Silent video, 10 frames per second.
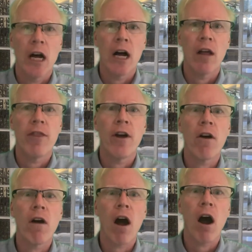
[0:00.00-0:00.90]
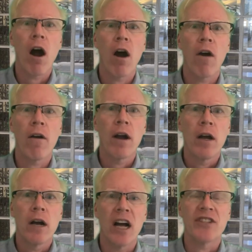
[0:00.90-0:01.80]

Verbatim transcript: Uh, there are uh,